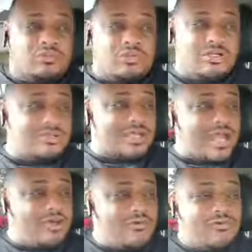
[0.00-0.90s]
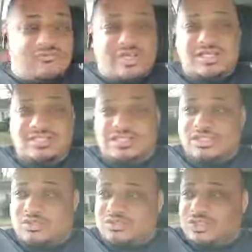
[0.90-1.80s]
What up, Cowboy fans and
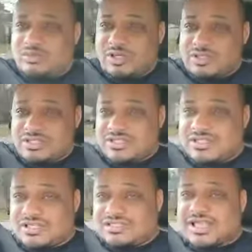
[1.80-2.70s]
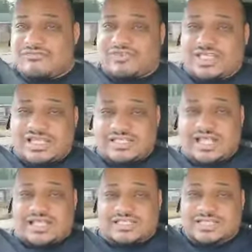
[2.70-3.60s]
YouTubers? It's that VA
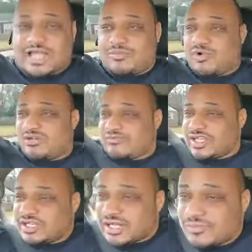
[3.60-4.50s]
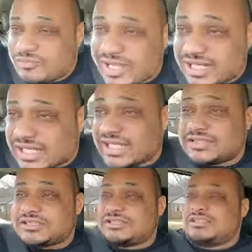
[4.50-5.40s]
Dallas Cowboy fan coming back
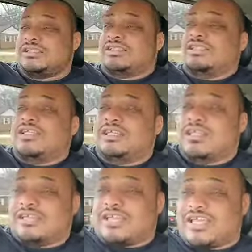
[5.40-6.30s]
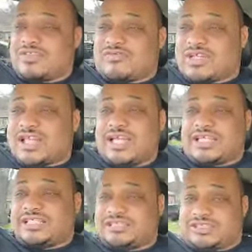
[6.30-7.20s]
at you. Thank you for
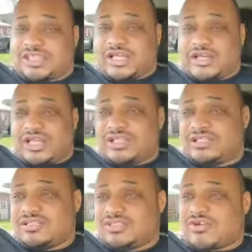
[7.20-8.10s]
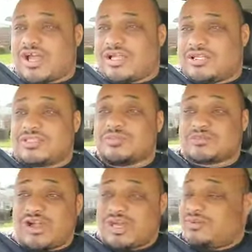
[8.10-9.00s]
liking, sharing,
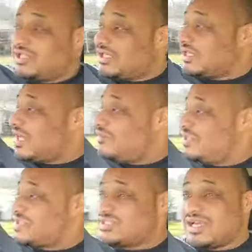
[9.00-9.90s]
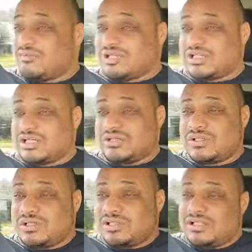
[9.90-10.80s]
subscribing, and commenting down
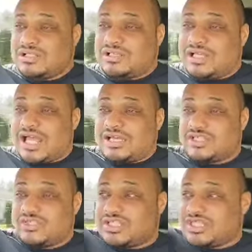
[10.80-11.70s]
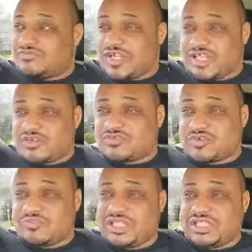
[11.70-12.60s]
below. I do these videos
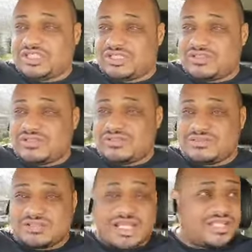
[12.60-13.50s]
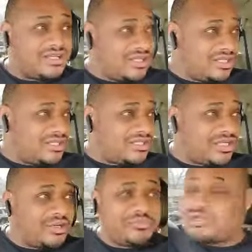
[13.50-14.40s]
for me and you, and they're a little
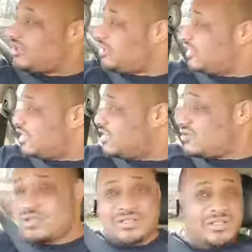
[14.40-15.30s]
therapeutic, you know?